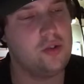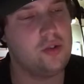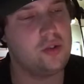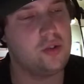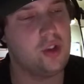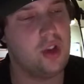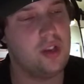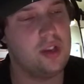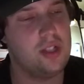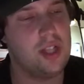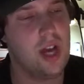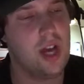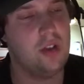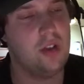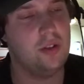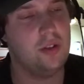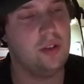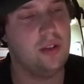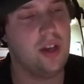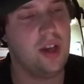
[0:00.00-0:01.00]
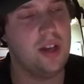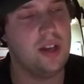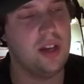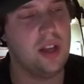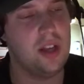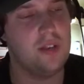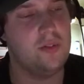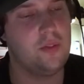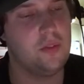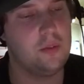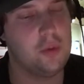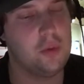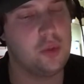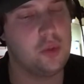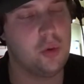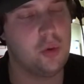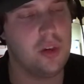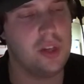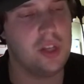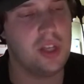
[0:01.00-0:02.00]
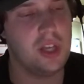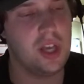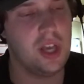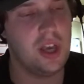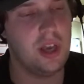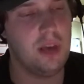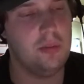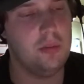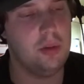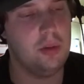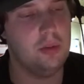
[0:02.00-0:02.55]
shut down the Lightning for the majority of the game.